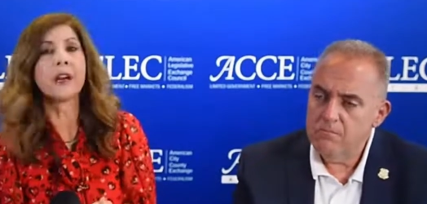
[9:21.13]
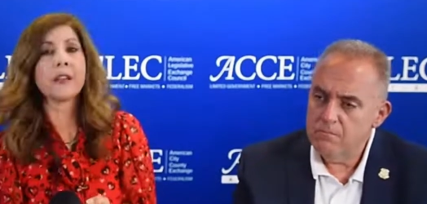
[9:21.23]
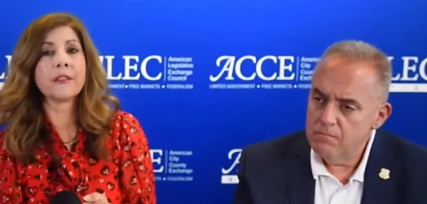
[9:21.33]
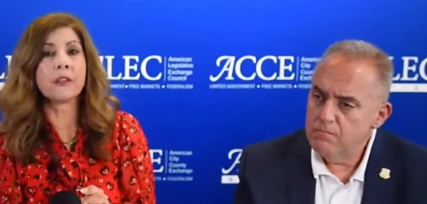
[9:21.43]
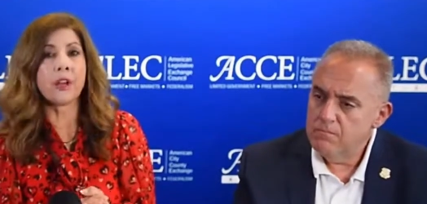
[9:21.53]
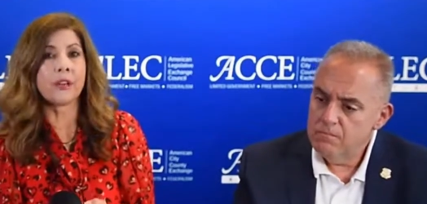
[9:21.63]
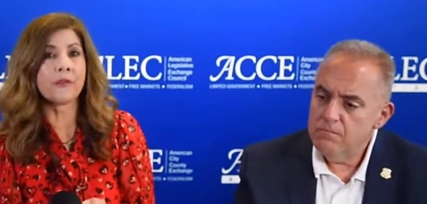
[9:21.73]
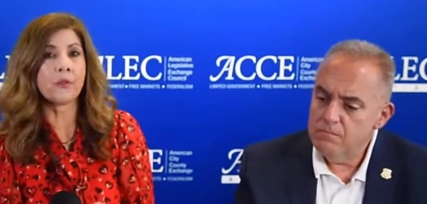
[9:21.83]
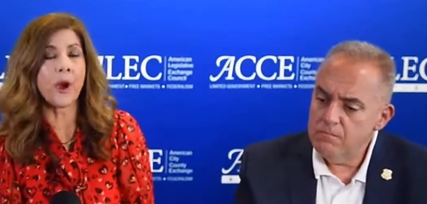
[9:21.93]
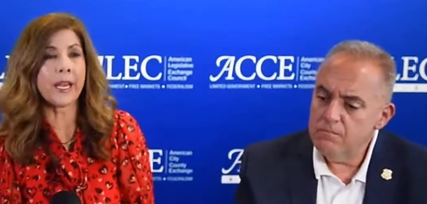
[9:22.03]
Speaker 1: on the lawn of
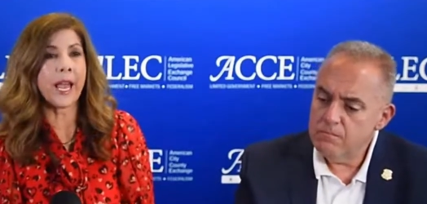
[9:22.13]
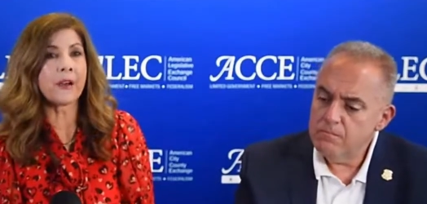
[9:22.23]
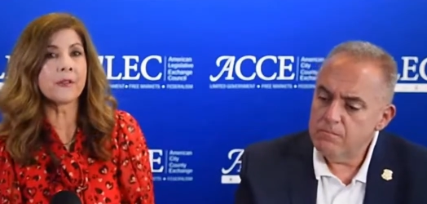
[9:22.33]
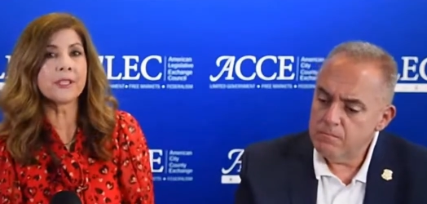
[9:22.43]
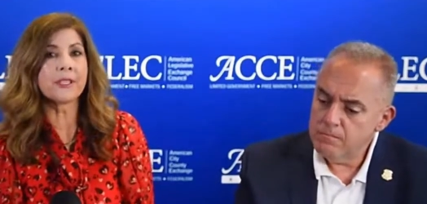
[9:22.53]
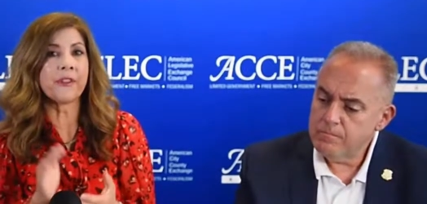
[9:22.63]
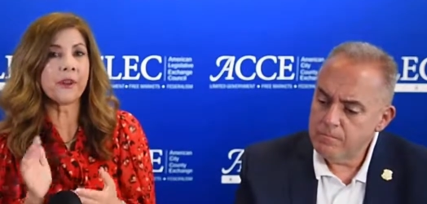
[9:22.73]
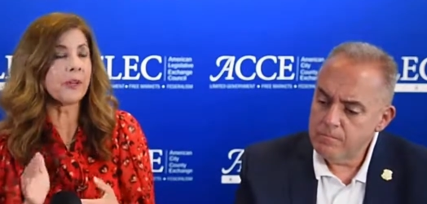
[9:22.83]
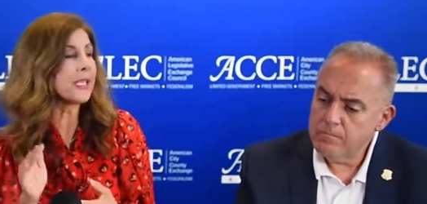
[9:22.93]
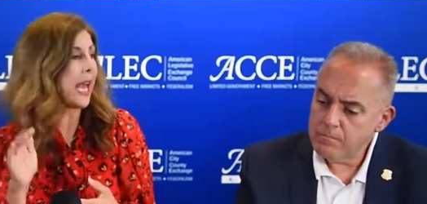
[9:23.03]
the White House the
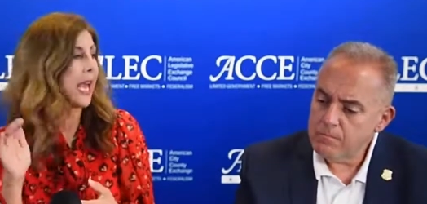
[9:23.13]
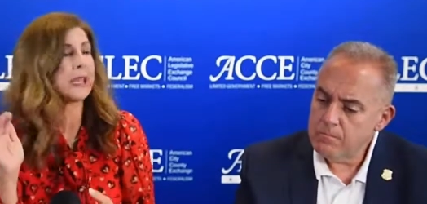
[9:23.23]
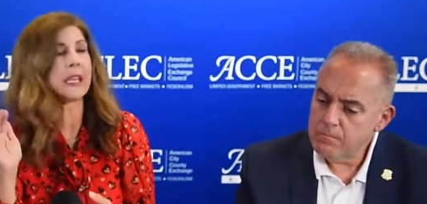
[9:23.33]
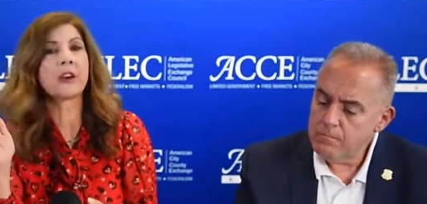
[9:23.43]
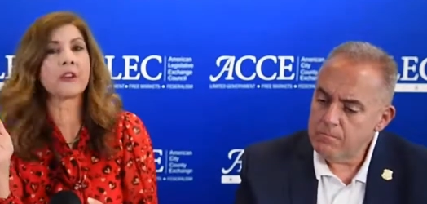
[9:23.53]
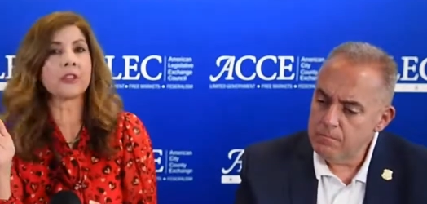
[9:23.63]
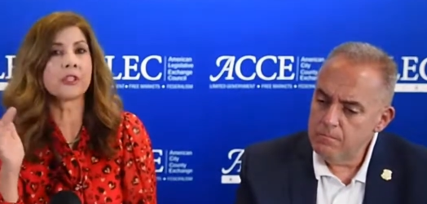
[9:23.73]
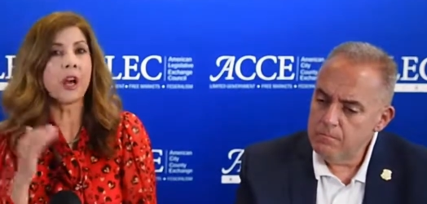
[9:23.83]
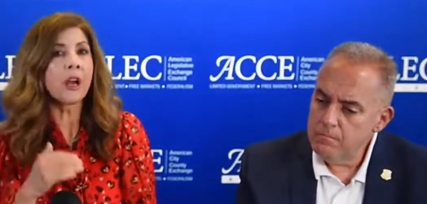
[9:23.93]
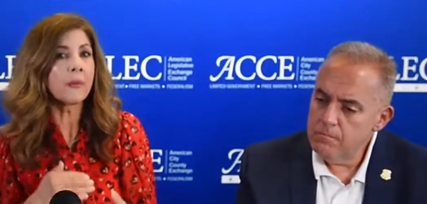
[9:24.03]
very day that our
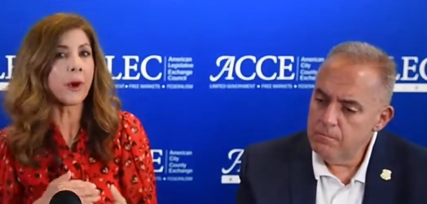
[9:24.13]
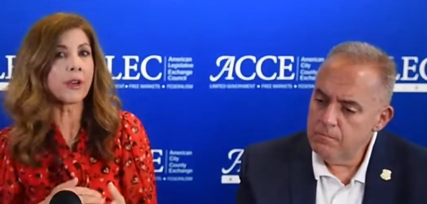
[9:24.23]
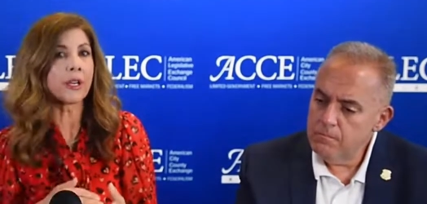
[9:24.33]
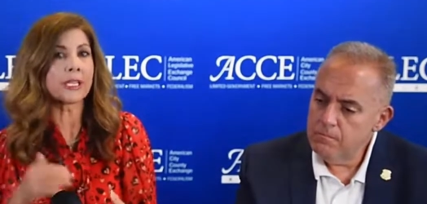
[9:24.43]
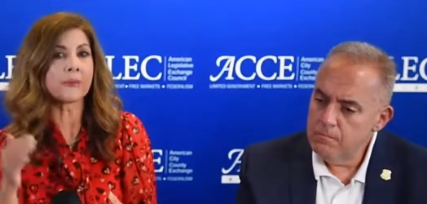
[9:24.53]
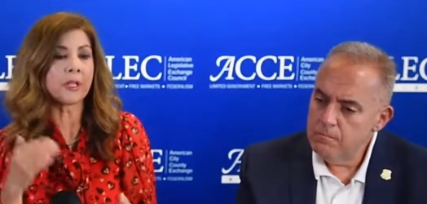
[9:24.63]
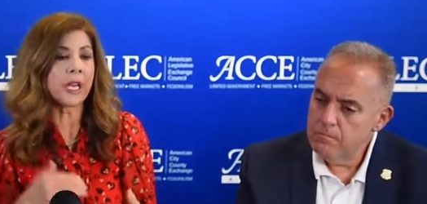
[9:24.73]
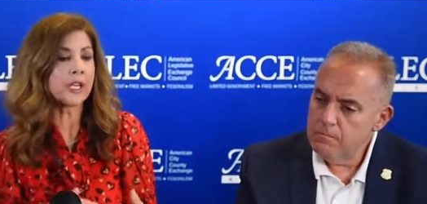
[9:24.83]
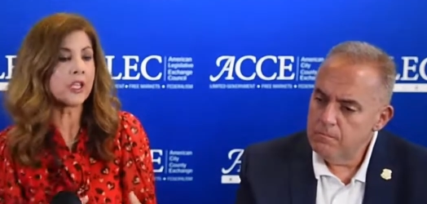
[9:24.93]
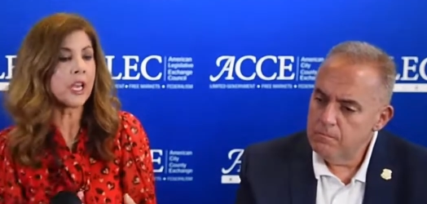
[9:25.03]
stock markets
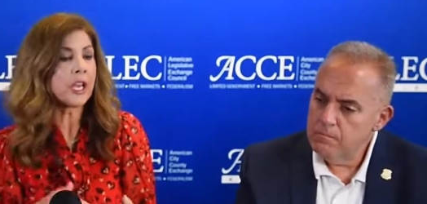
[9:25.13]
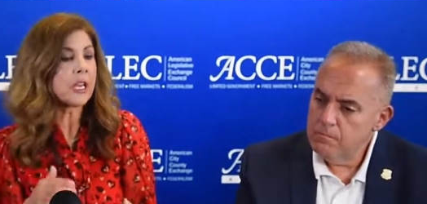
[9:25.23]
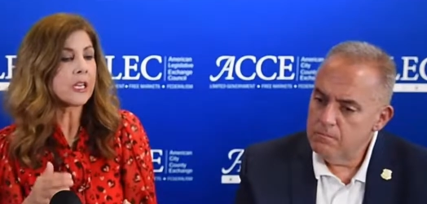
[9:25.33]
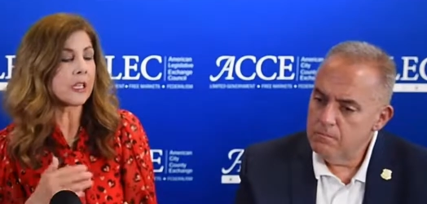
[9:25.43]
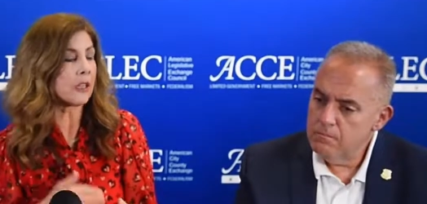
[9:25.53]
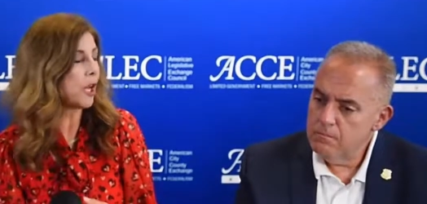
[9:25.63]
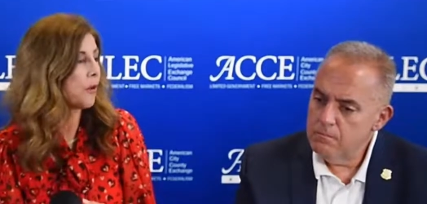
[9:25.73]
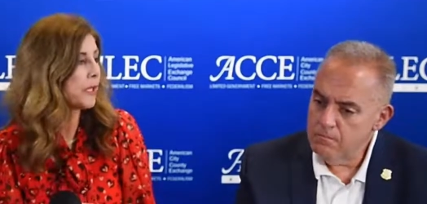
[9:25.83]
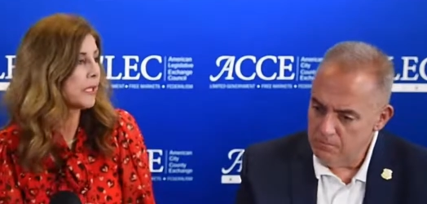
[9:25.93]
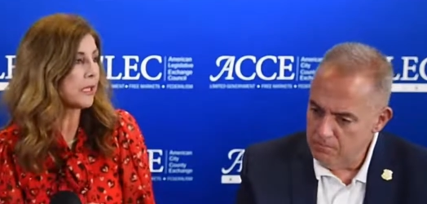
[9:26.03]
plunged to the
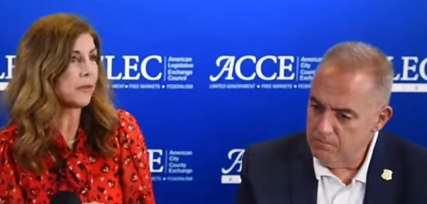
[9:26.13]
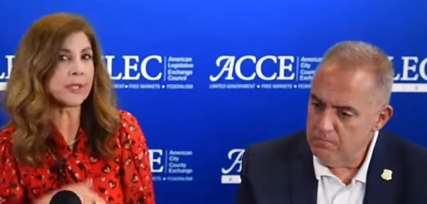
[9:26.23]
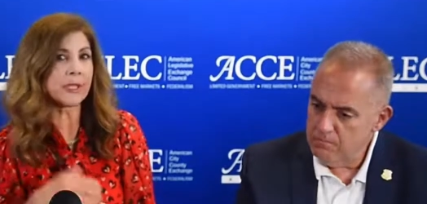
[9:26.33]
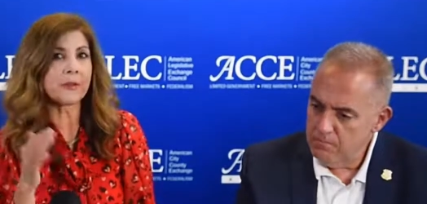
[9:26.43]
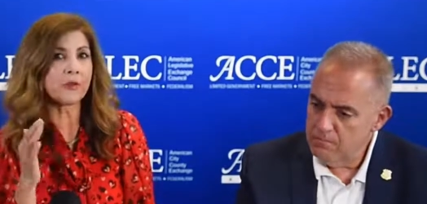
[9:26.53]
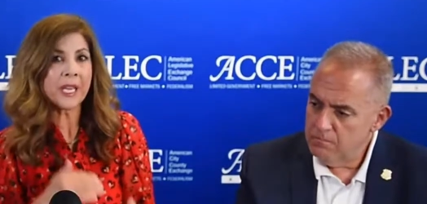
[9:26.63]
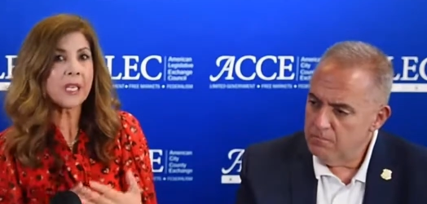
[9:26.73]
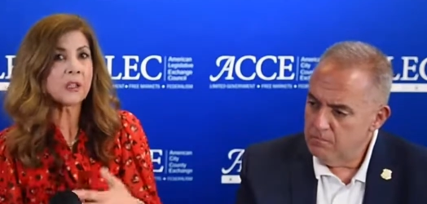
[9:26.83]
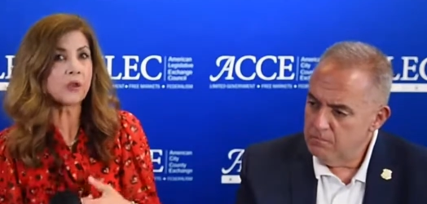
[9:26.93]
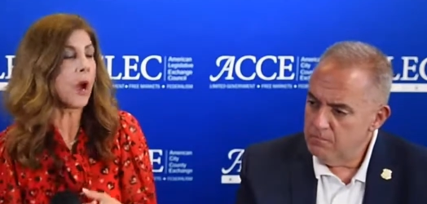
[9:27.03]
lowest. It was the
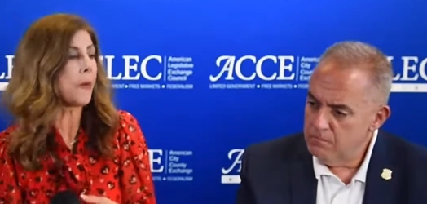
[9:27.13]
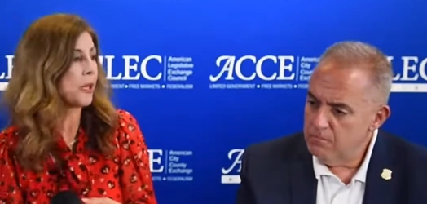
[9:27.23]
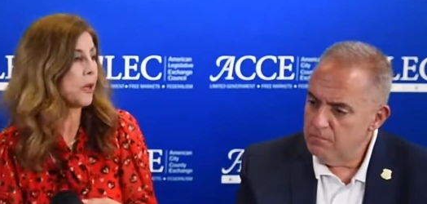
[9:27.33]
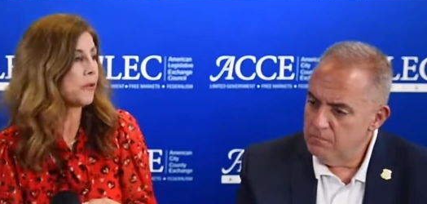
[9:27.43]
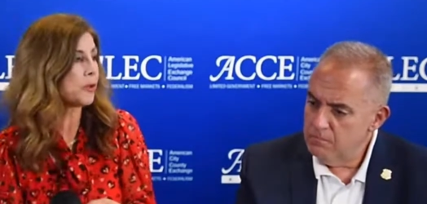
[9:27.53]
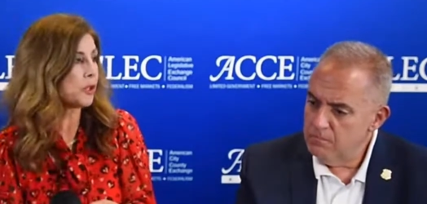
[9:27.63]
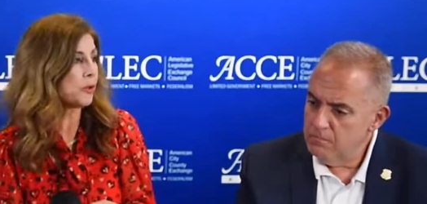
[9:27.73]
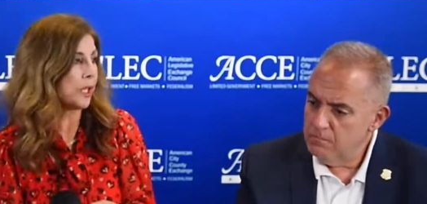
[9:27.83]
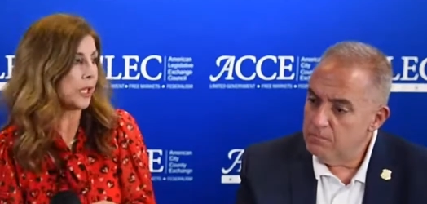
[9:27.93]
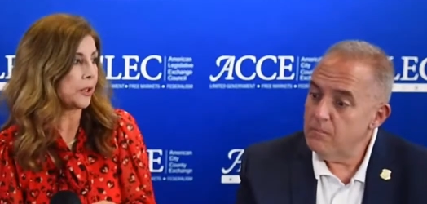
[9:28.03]
biggest drop in over two
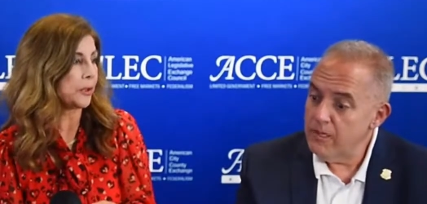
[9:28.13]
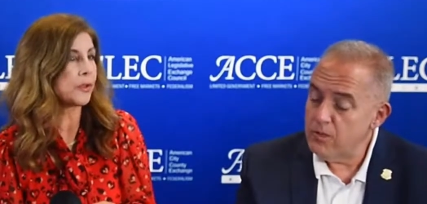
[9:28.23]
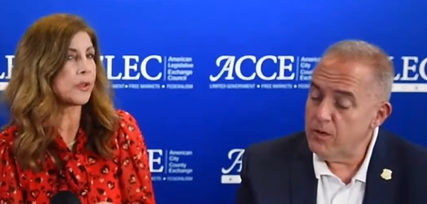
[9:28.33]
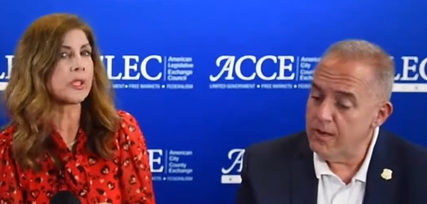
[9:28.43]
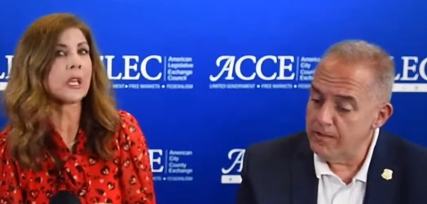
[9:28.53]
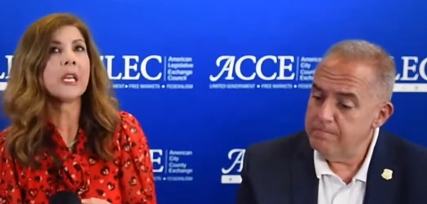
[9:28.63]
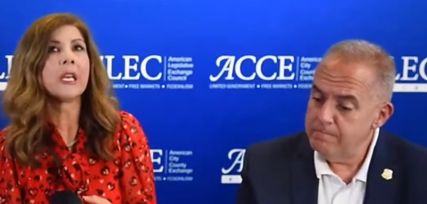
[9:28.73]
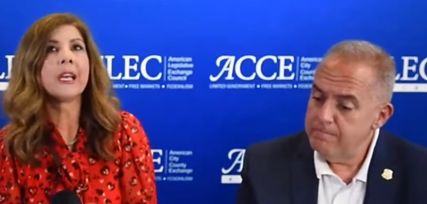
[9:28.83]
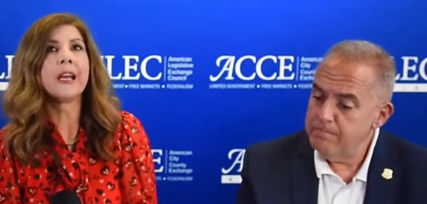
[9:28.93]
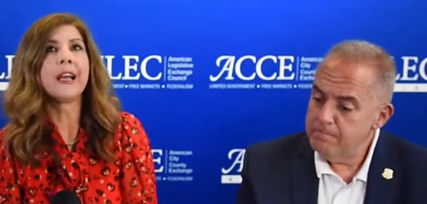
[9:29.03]
years. Right.
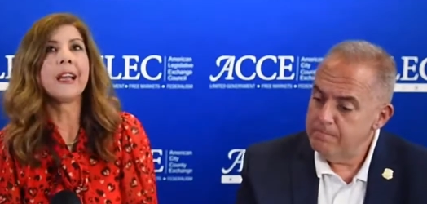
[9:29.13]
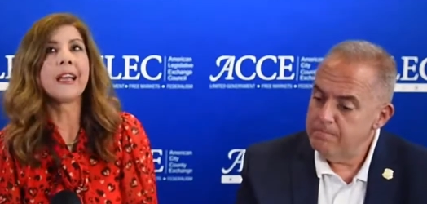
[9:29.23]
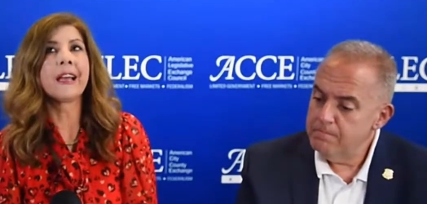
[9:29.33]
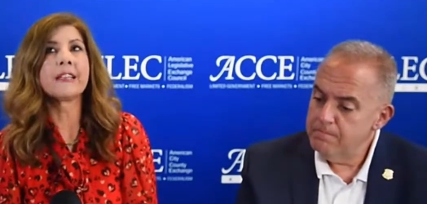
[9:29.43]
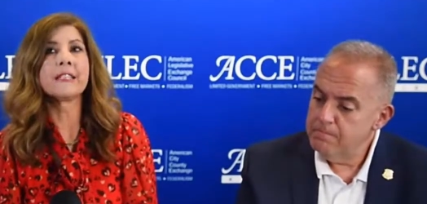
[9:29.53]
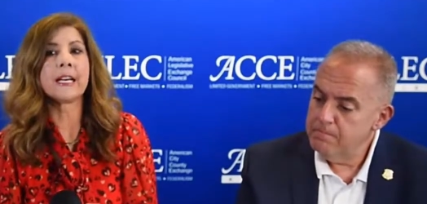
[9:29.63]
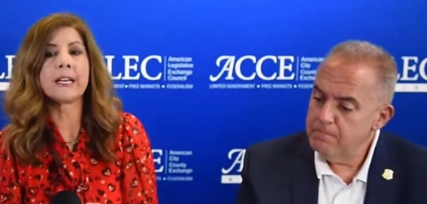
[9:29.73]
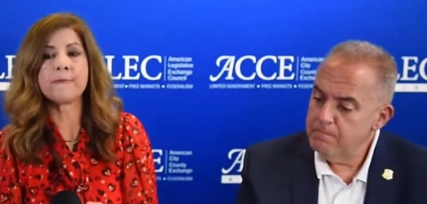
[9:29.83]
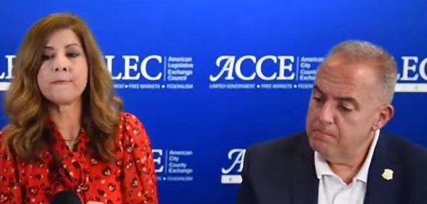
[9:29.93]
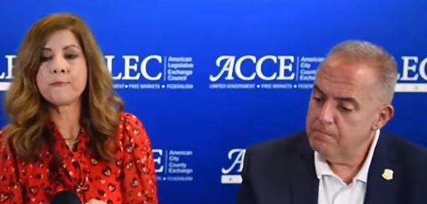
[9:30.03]
And um,